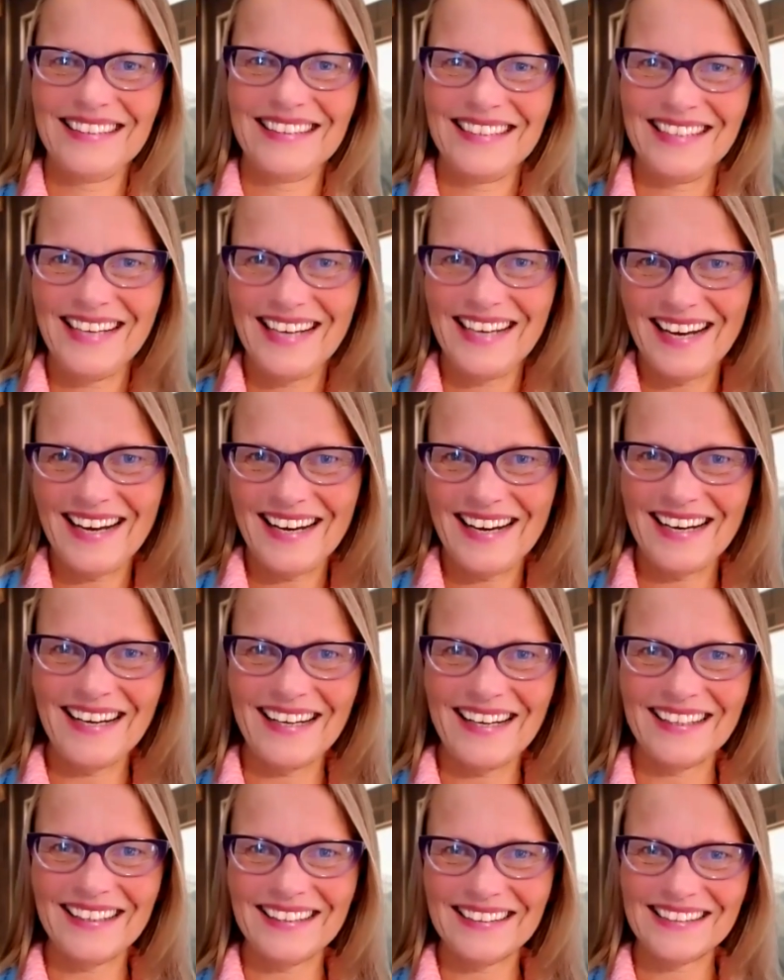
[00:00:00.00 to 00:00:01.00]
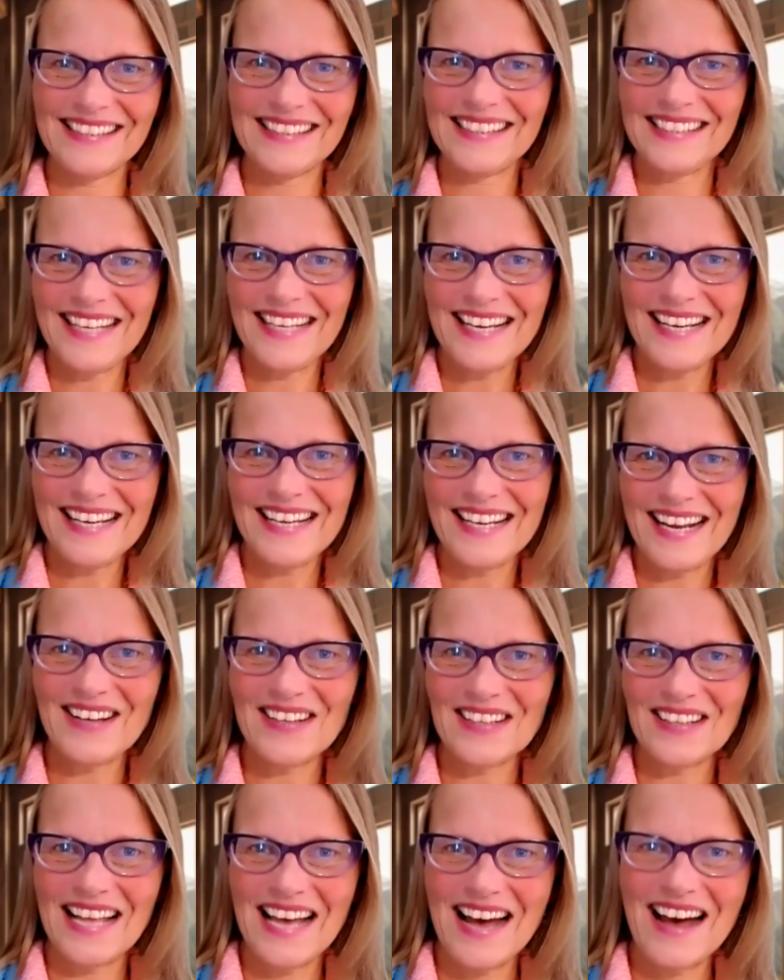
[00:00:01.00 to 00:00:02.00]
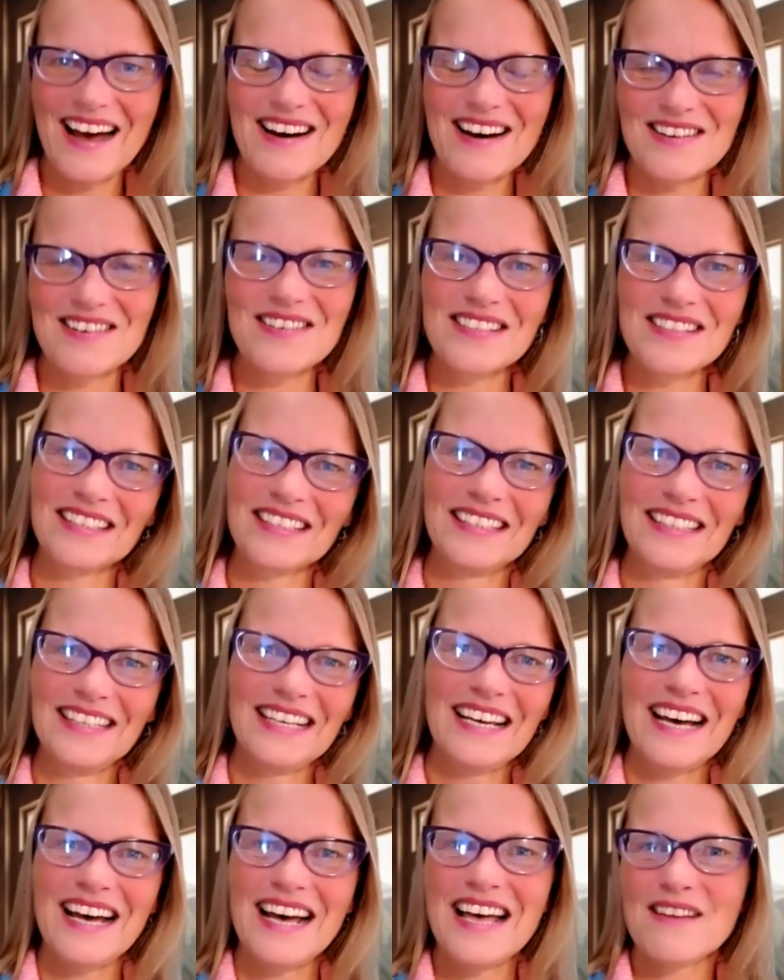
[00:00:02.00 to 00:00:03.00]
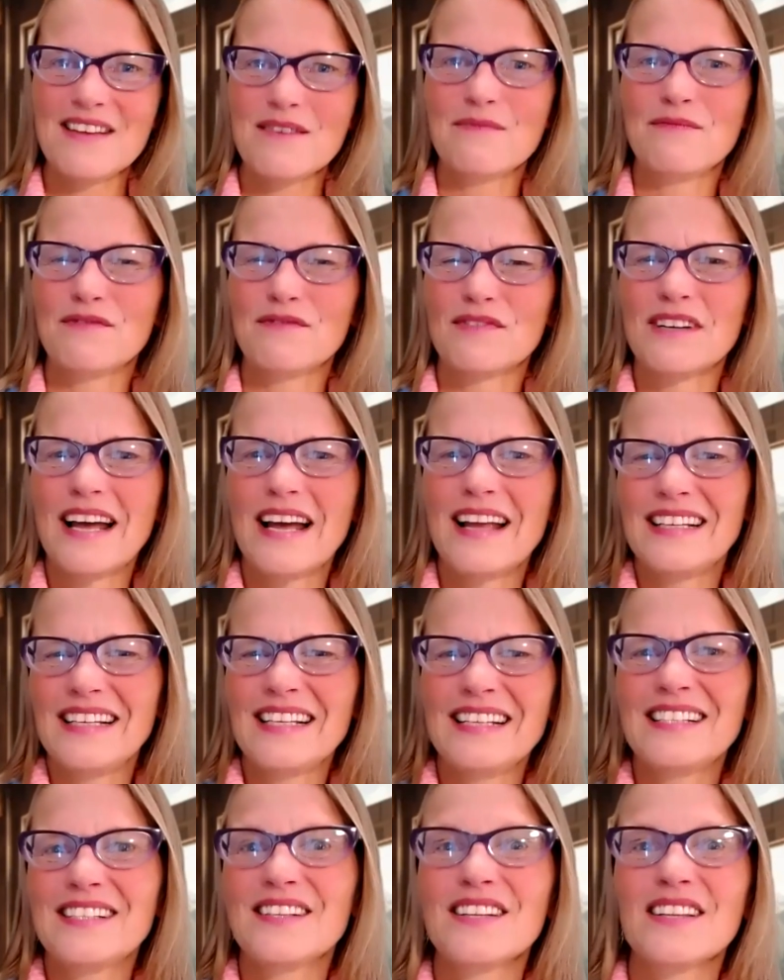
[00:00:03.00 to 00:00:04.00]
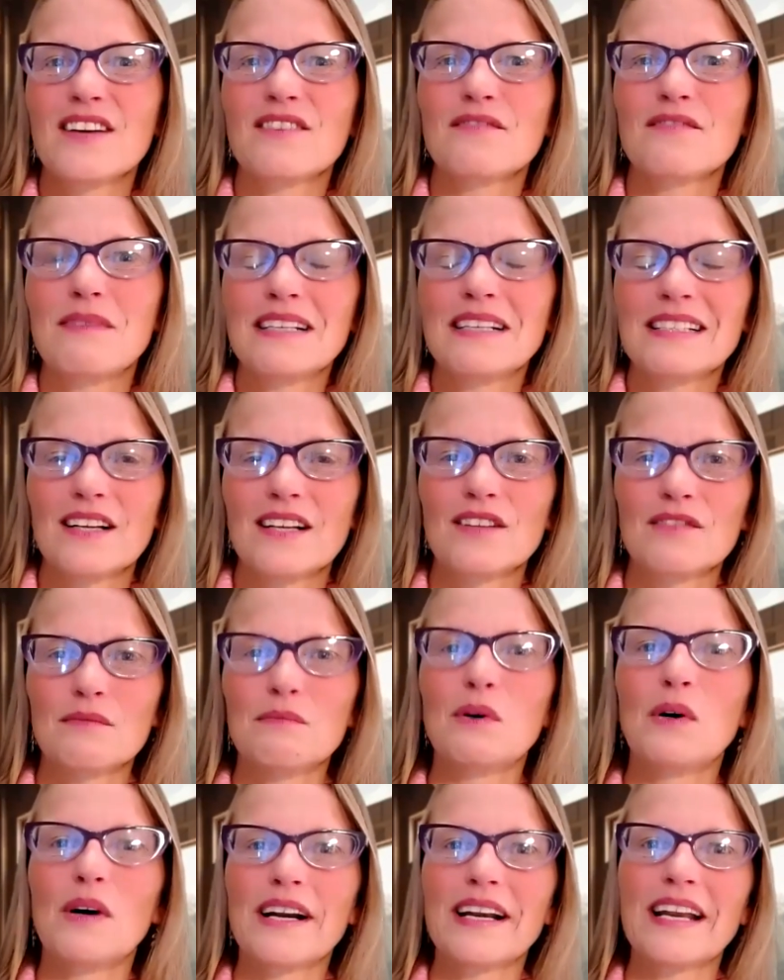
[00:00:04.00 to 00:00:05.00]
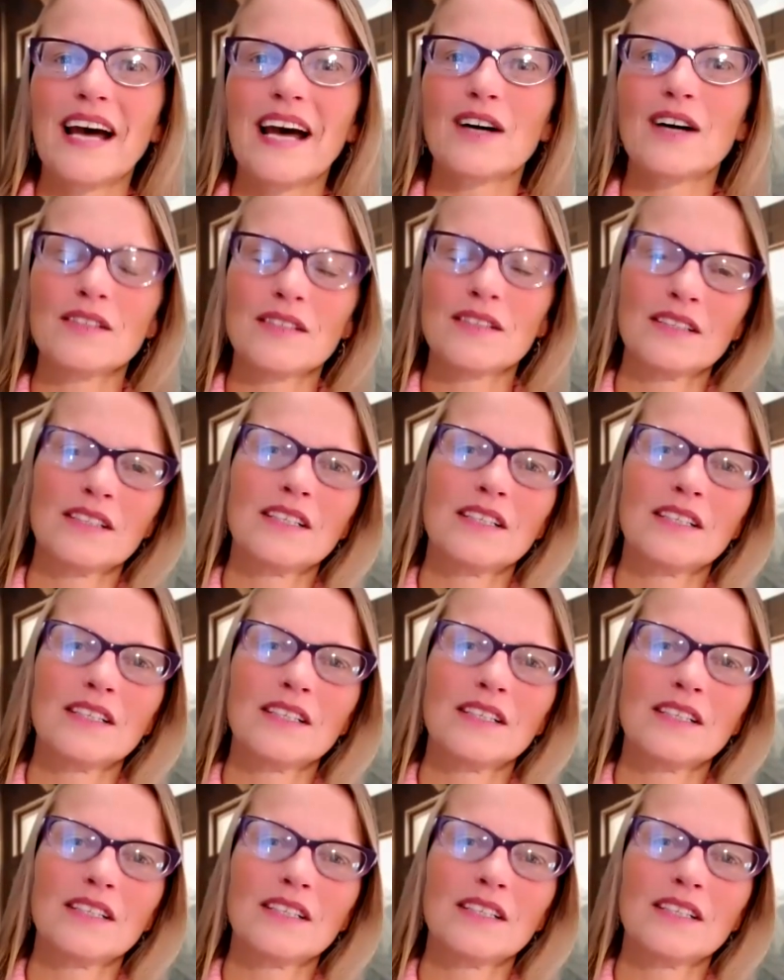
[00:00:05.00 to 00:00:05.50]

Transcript: Yeah, say it out loud. I am ready to love myself more now.